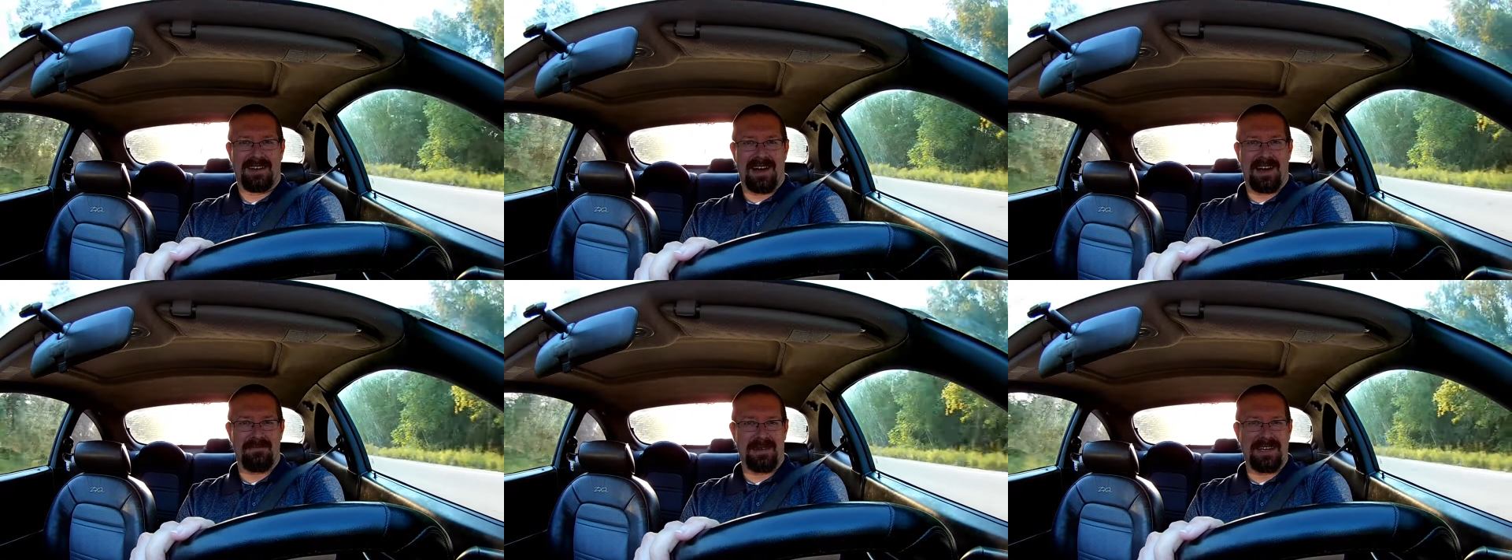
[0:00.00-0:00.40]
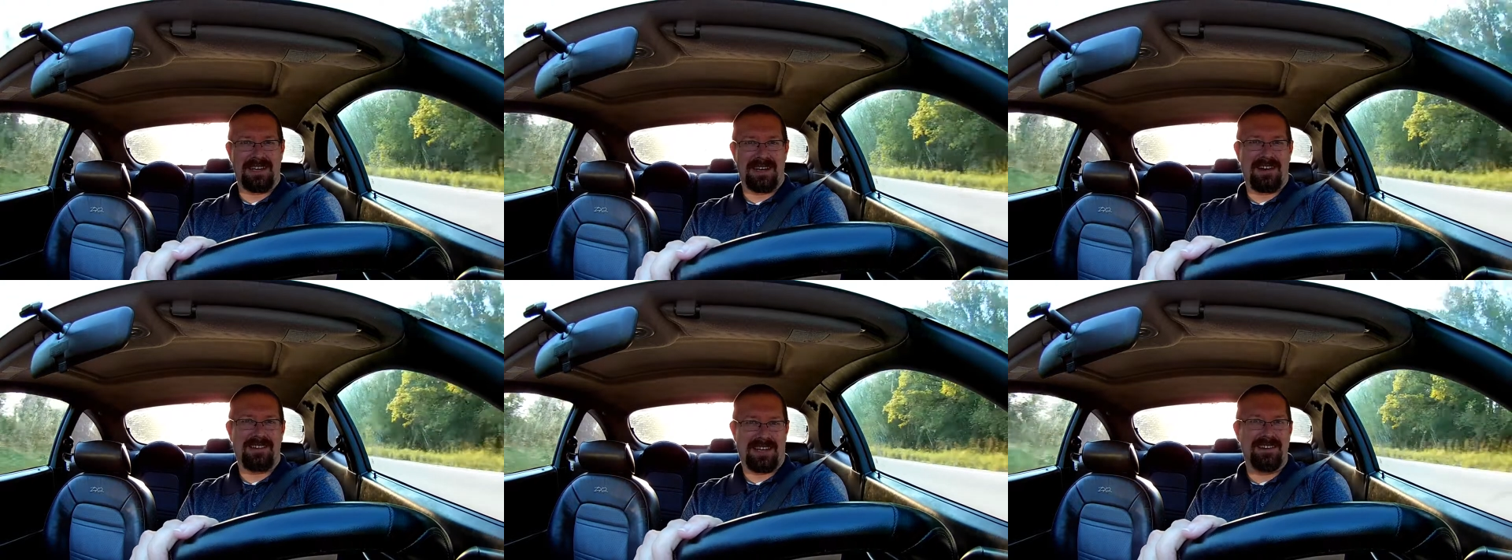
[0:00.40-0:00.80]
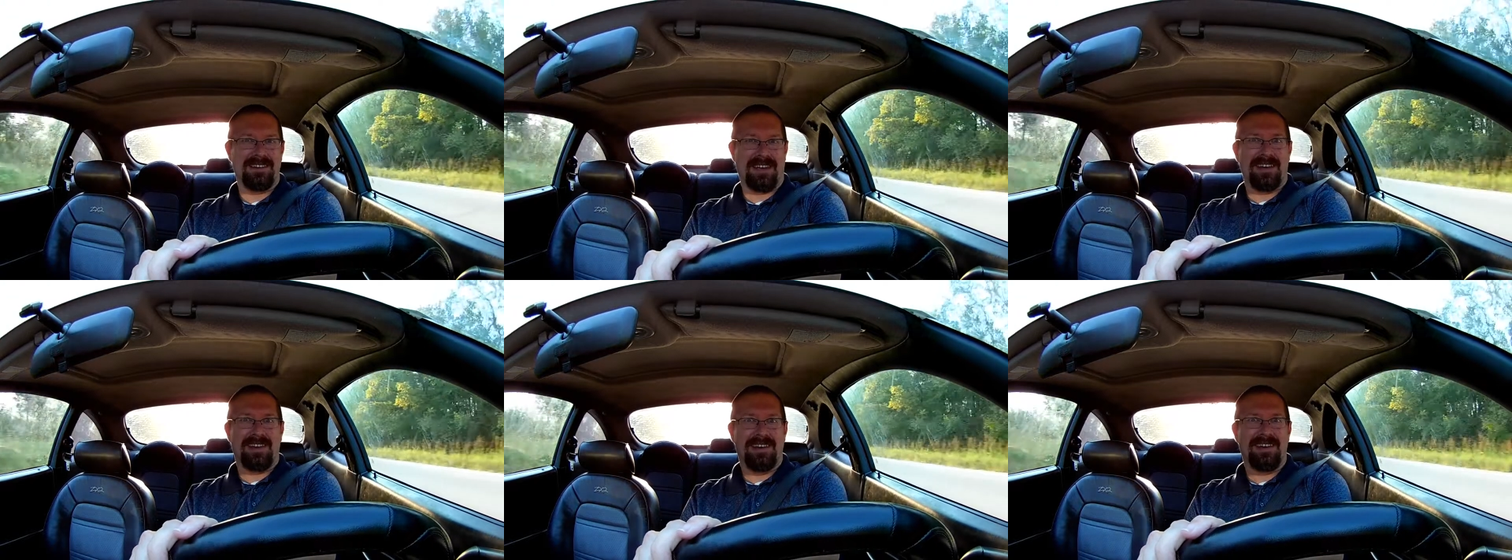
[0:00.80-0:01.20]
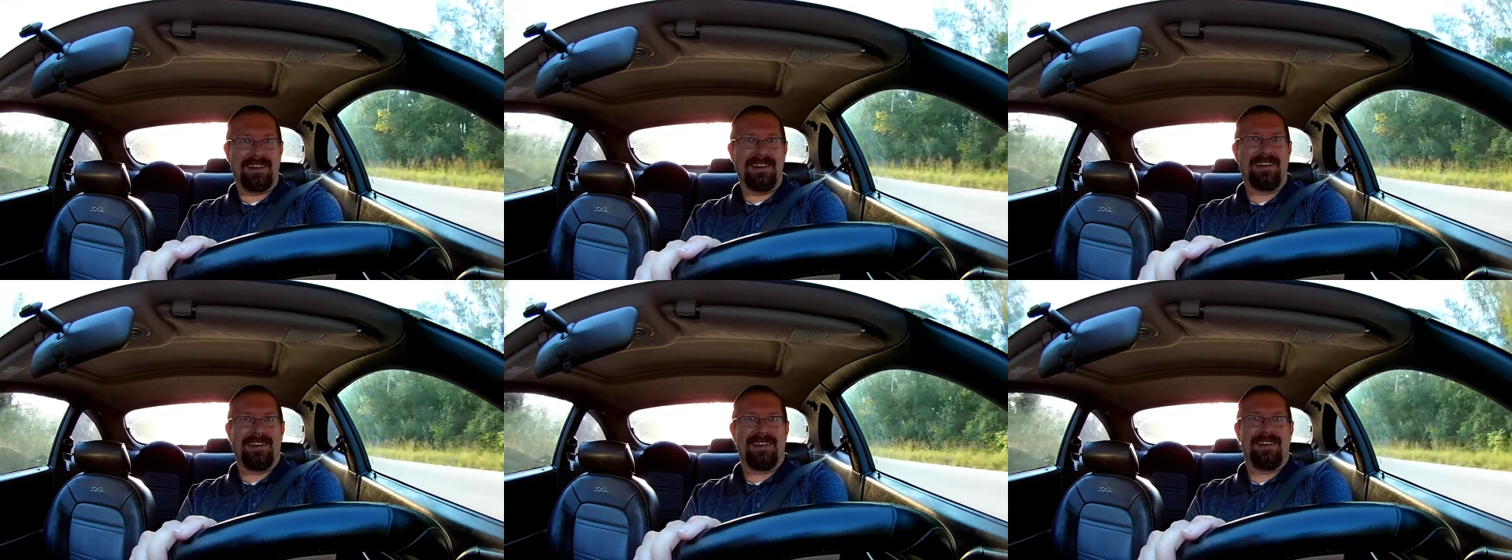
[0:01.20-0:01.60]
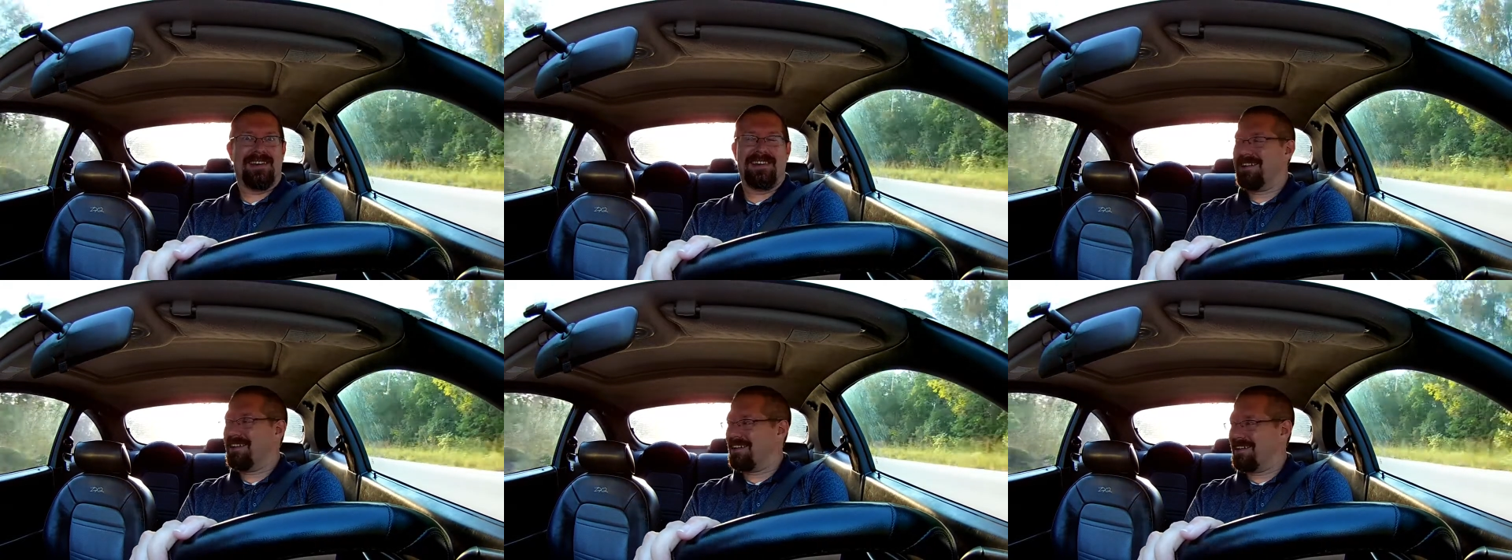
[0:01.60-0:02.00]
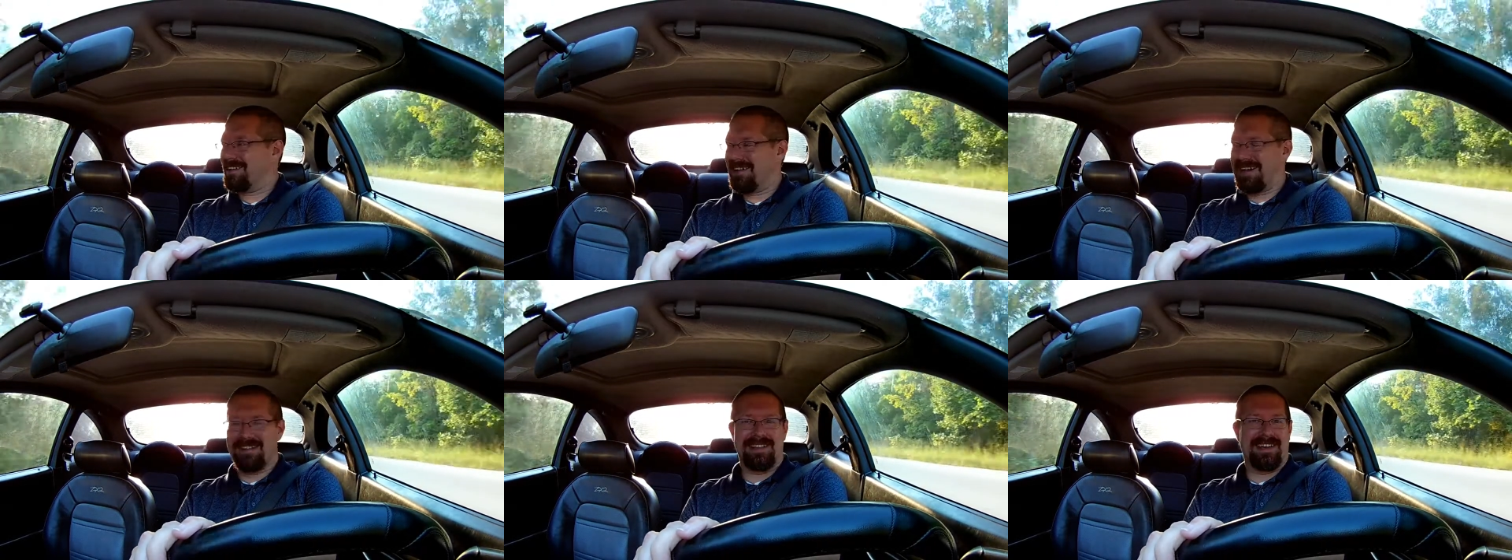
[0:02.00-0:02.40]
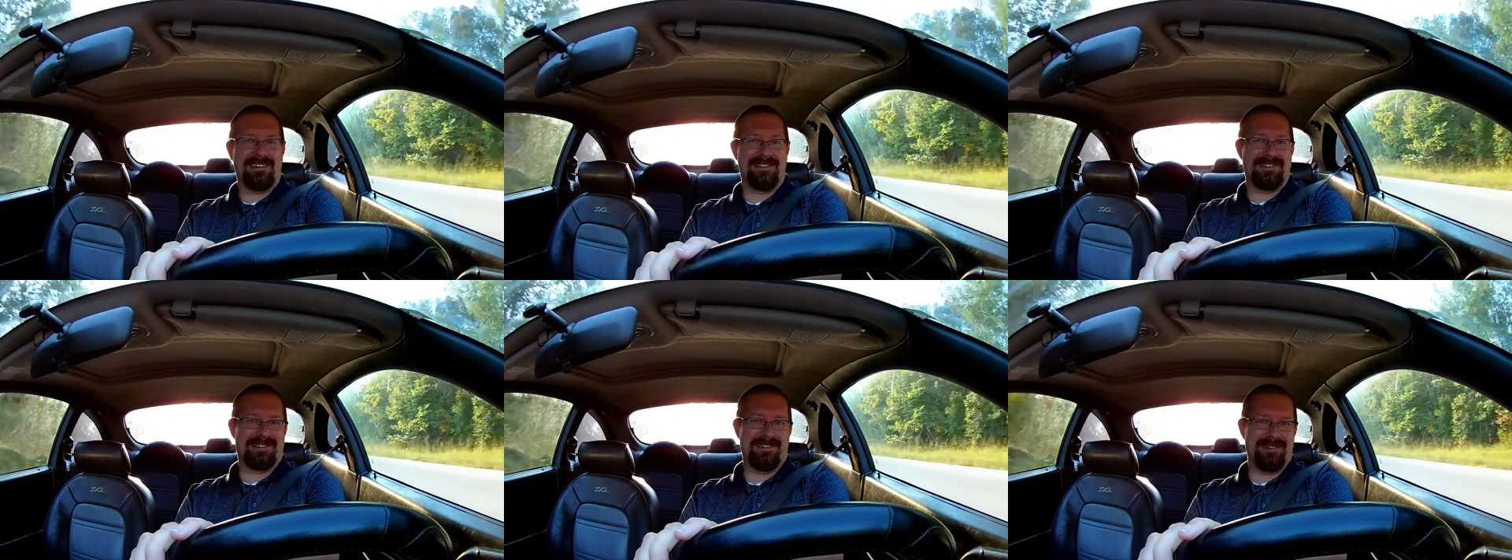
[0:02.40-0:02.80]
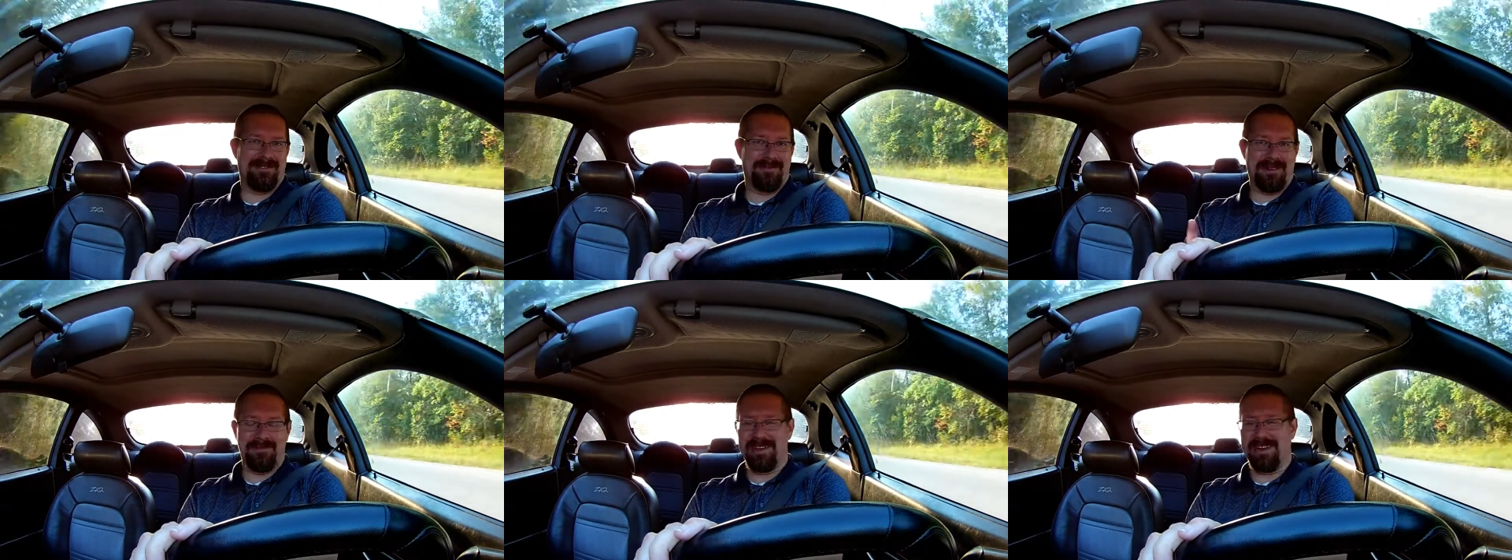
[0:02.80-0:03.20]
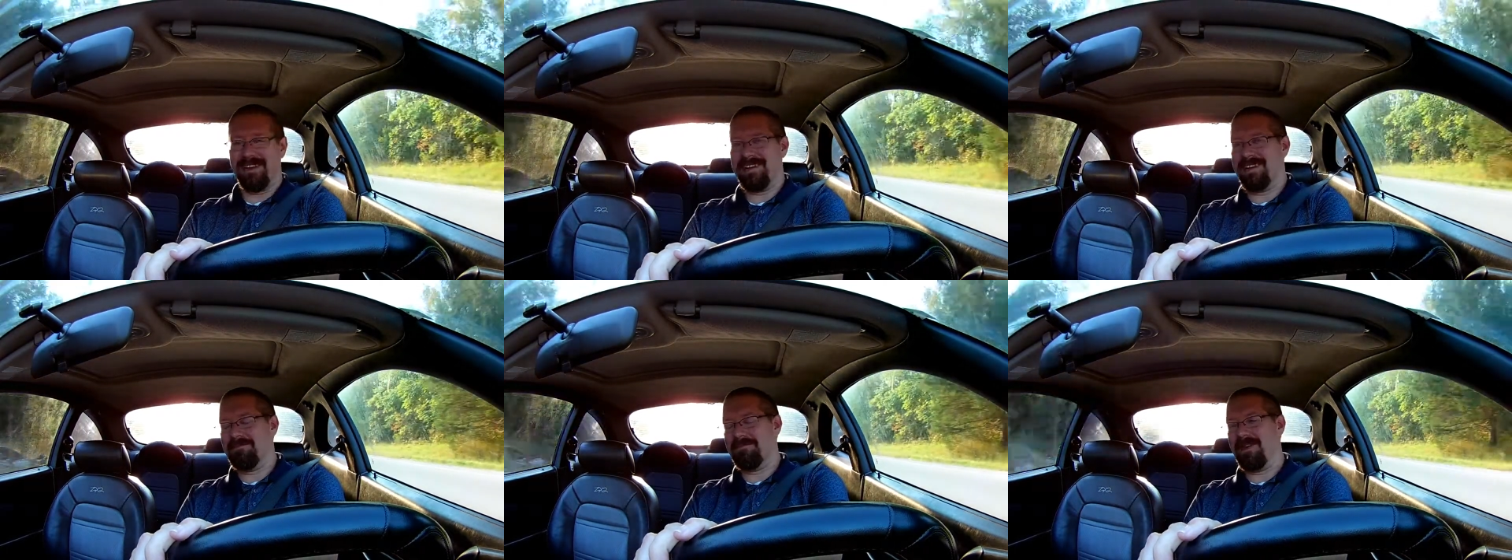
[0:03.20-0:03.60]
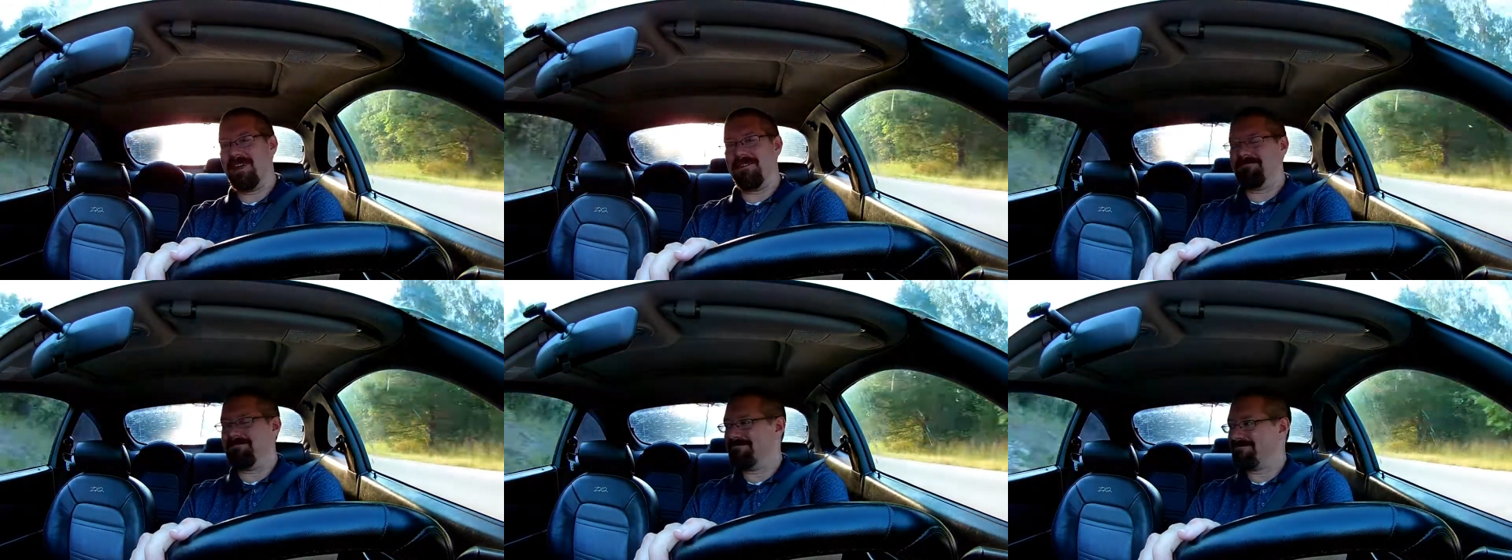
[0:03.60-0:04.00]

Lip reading: "I made it, I'll kill you." I think he screwed with me. But